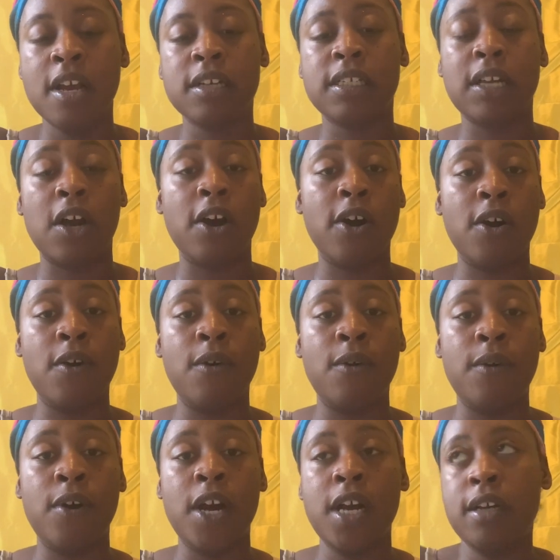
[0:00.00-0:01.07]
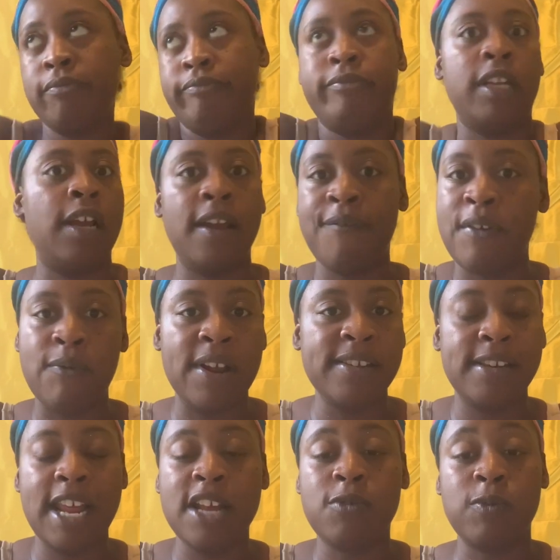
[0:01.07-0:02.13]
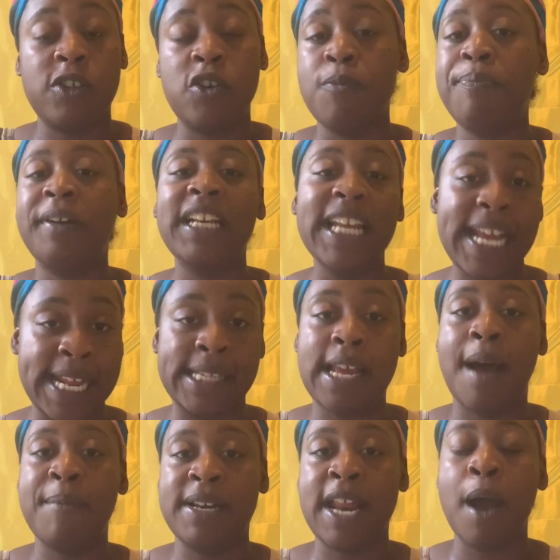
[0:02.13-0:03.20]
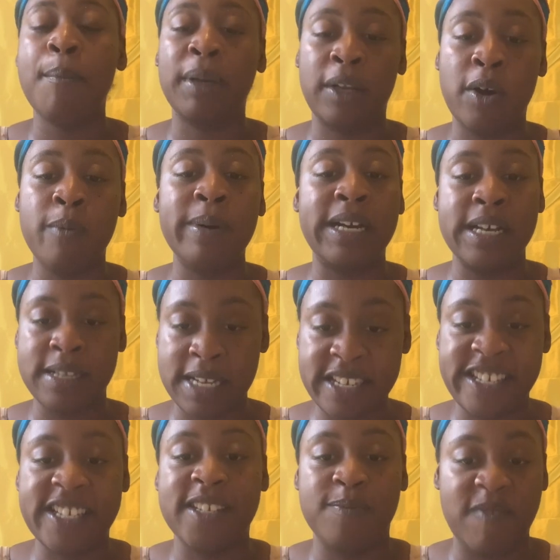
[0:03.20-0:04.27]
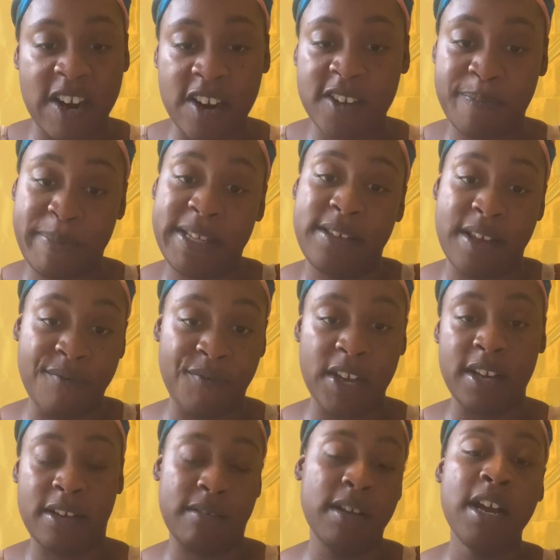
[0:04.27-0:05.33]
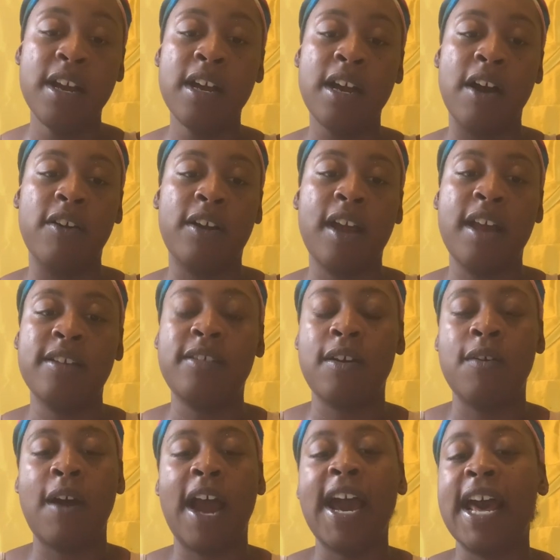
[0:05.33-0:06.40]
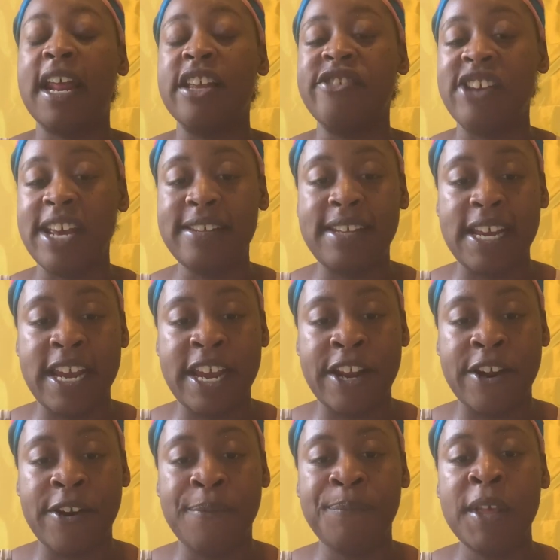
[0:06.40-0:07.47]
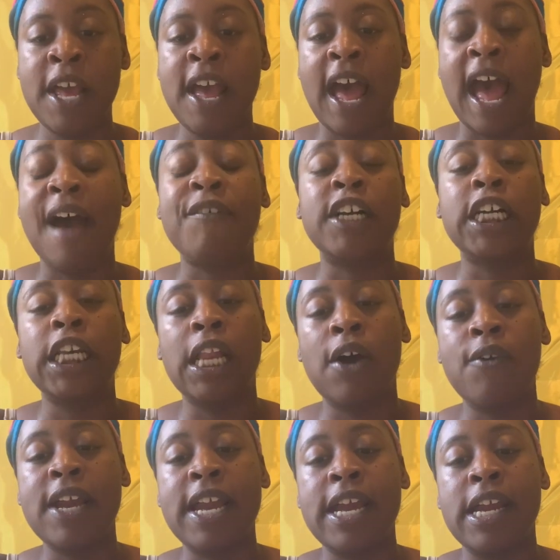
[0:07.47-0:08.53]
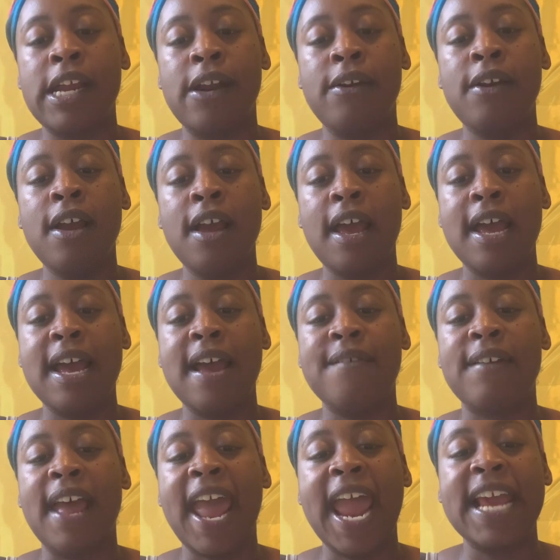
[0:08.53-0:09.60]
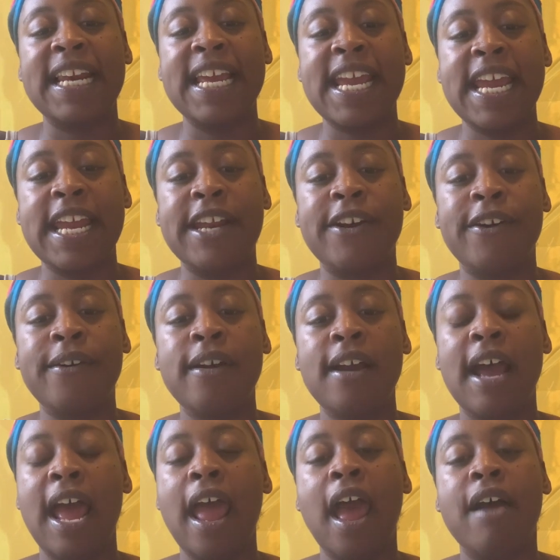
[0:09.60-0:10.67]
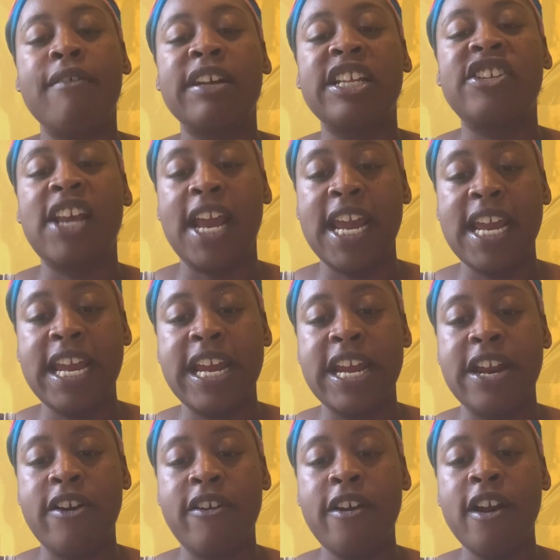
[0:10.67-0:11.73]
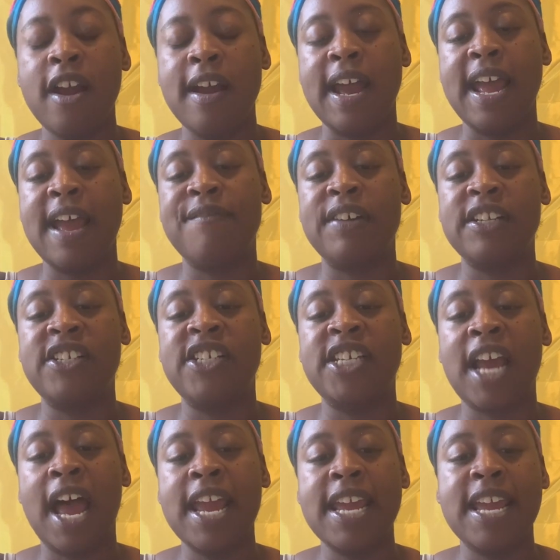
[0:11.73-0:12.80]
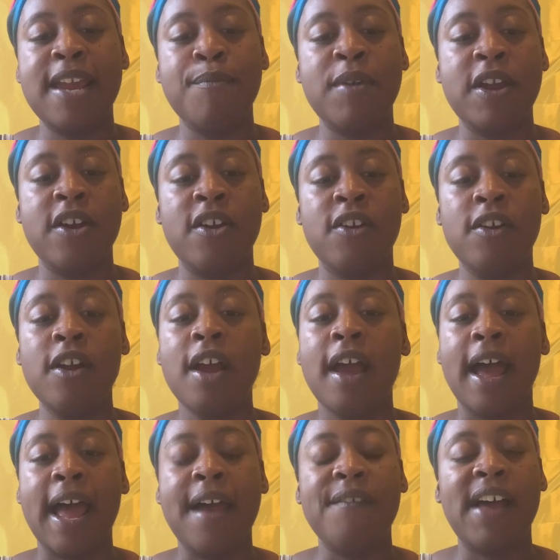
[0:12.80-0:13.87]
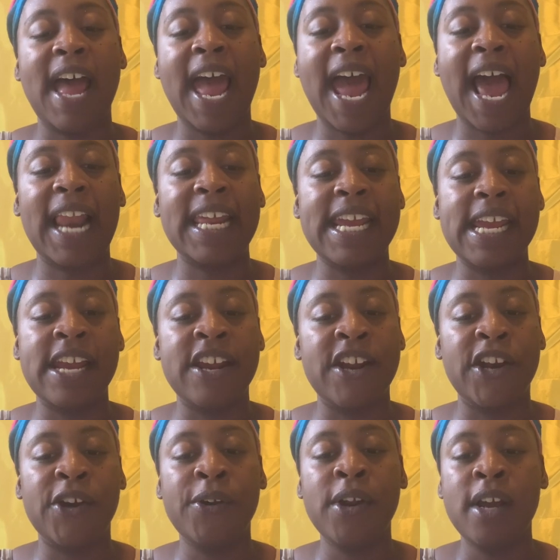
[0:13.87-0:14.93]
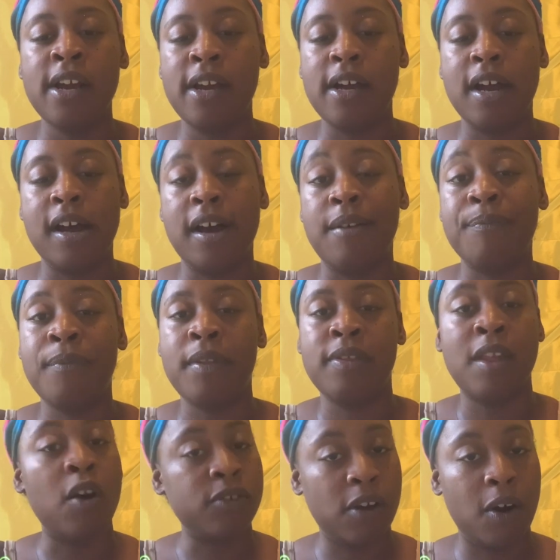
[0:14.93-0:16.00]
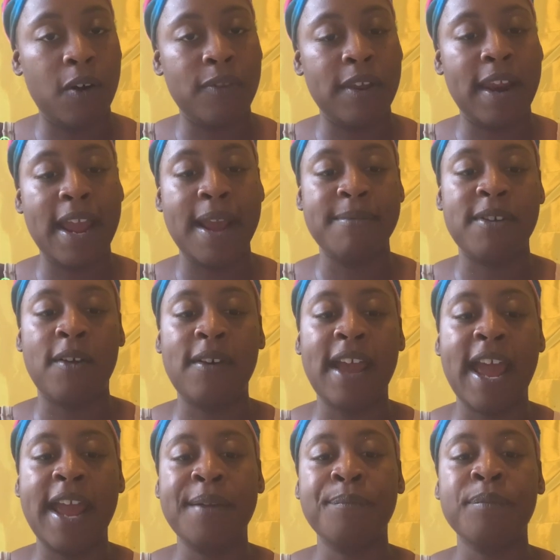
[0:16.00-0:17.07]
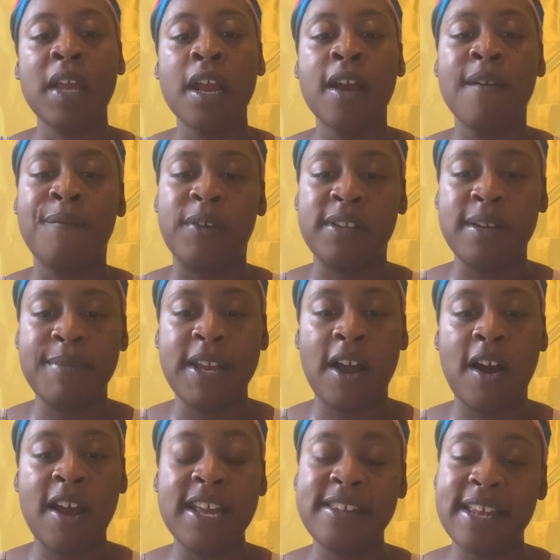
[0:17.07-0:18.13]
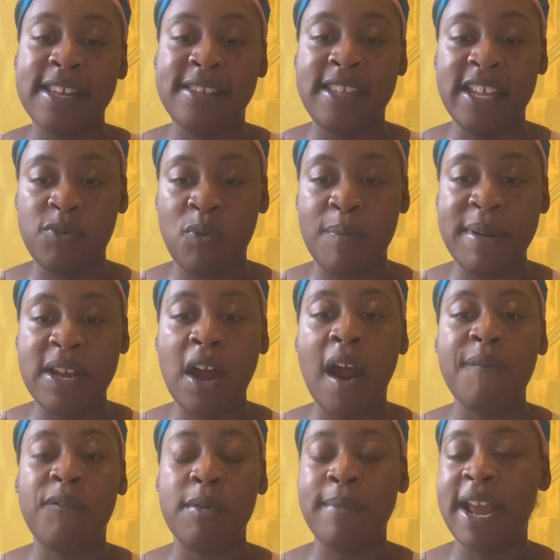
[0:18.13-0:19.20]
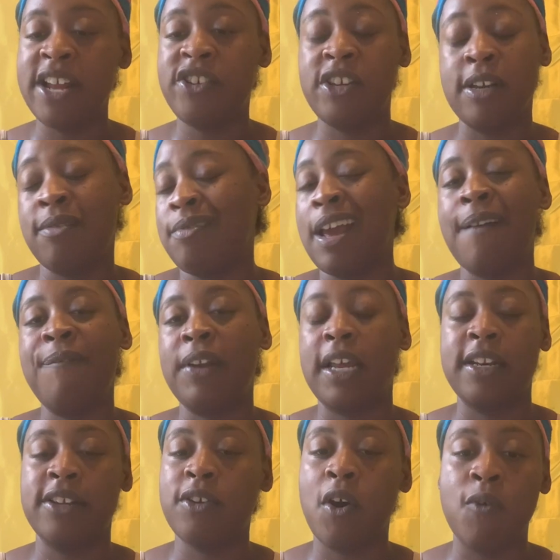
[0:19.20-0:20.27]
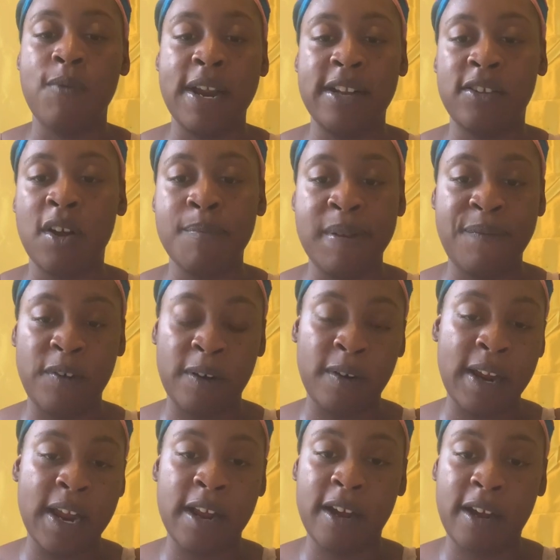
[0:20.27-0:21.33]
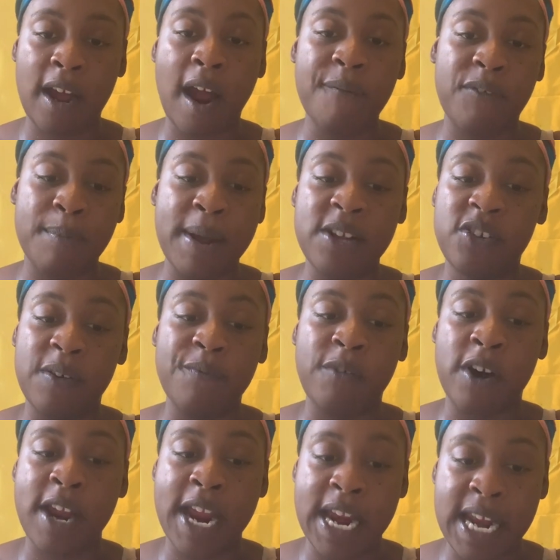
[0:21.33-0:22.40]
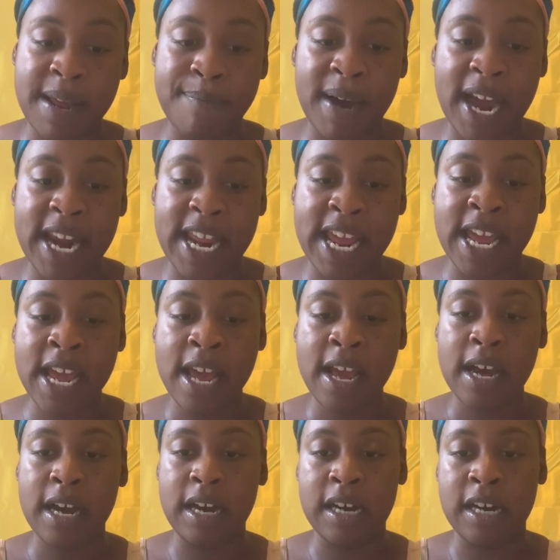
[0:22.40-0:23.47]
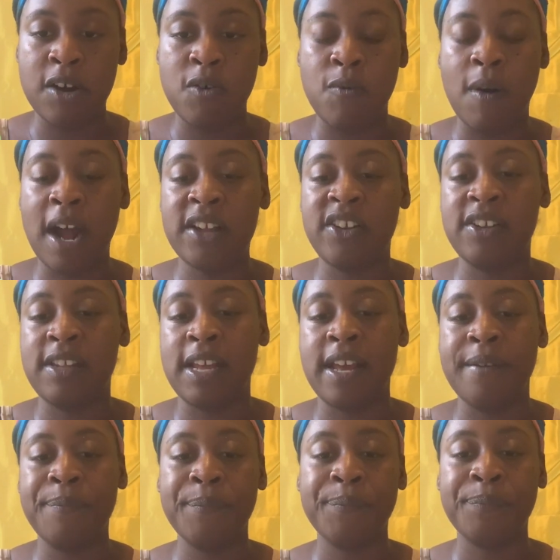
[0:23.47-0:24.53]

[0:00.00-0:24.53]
So if it resonates with you, please comment down below, because this is very specific. Okay, so I got a Jesse here. I have a Chloe here. I have a Haley here. I have a Jay here. I have a Jaheem here. I have a Hallie here. Those are all the names, okay? For some of y'all, it says this will be confirmation. I feel like this whole reading is going to be for confirmation for anybody who watches it.